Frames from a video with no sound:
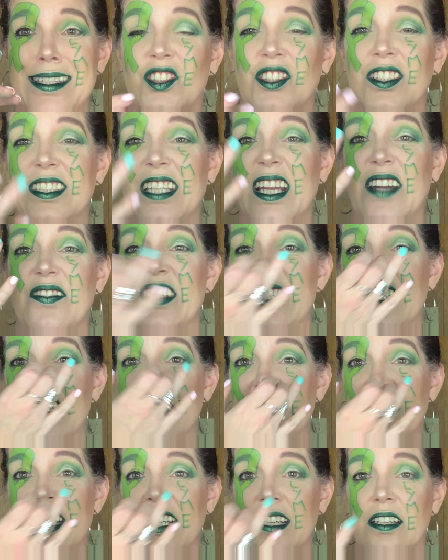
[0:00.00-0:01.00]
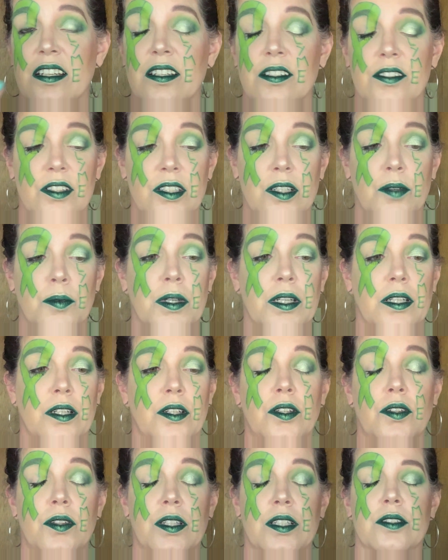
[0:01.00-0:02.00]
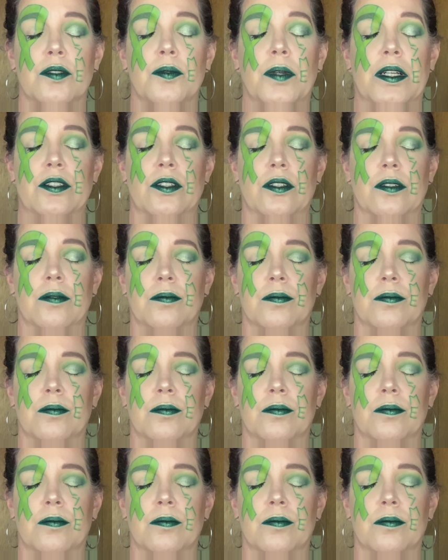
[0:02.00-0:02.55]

Just have it stick. So we're going to do this. Watch.